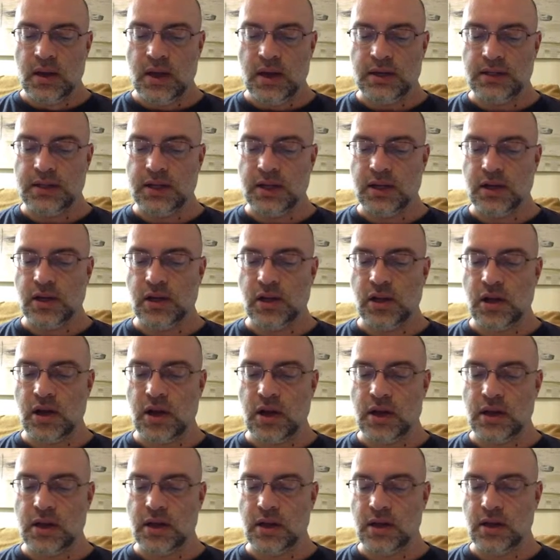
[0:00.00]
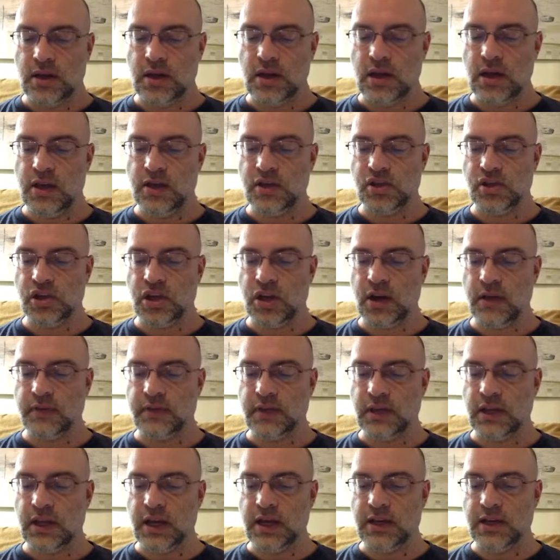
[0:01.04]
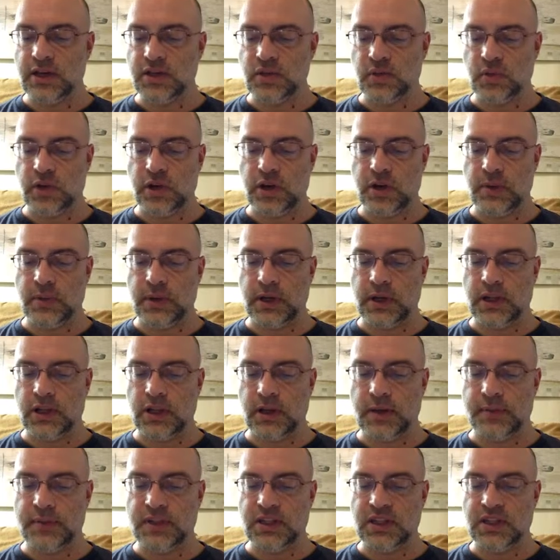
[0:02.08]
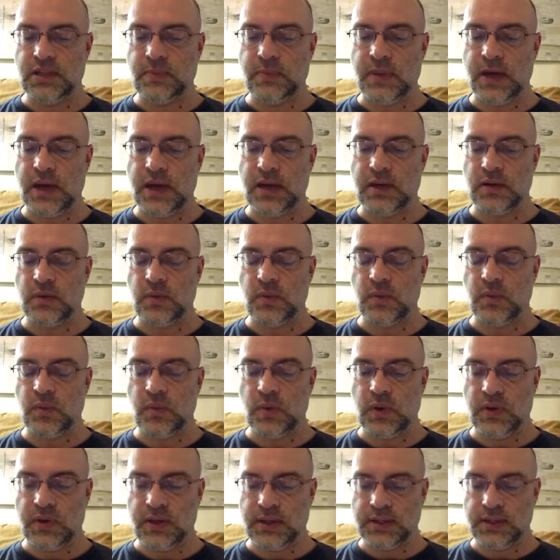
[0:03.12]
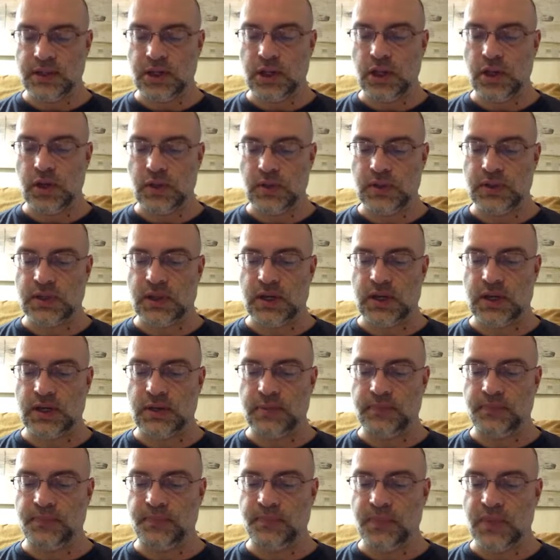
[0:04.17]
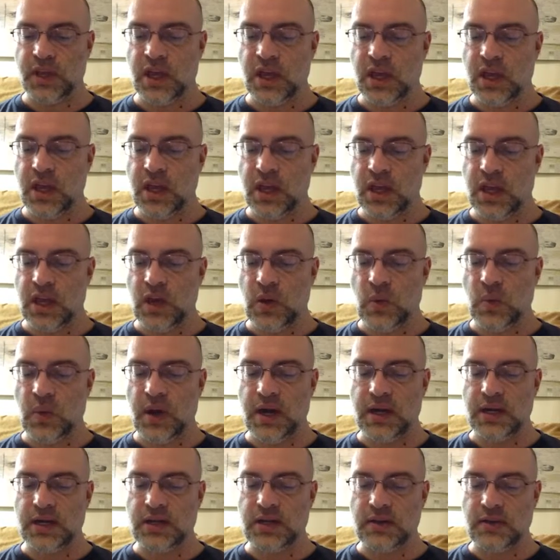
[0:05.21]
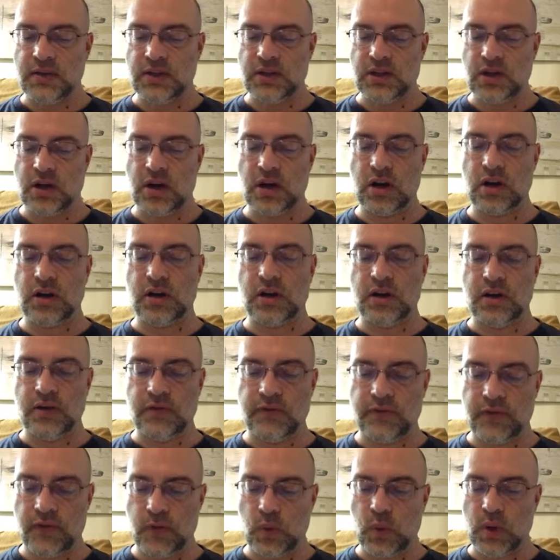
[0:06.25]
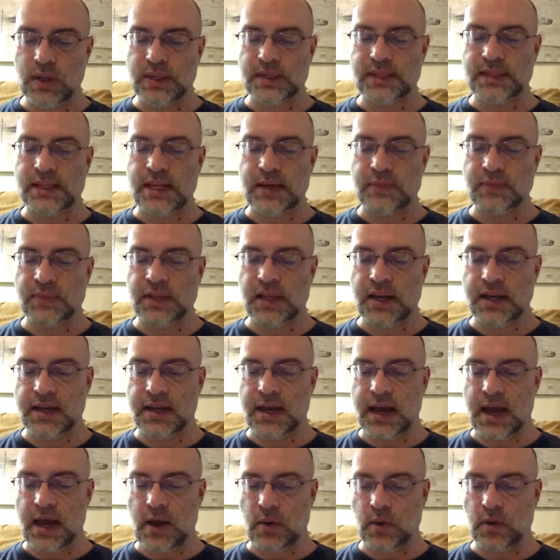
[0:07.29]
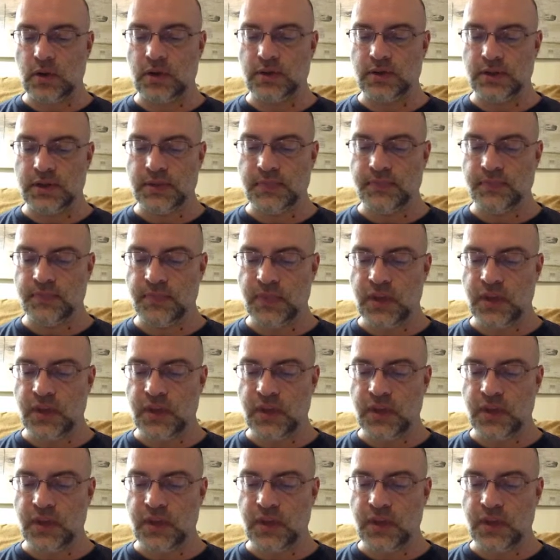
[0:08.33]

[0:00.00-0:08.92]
At 10 o'clock, Keith shut off the light in his room and climbed into bed with his clothes on. He waited in the dark for what seemed like hours.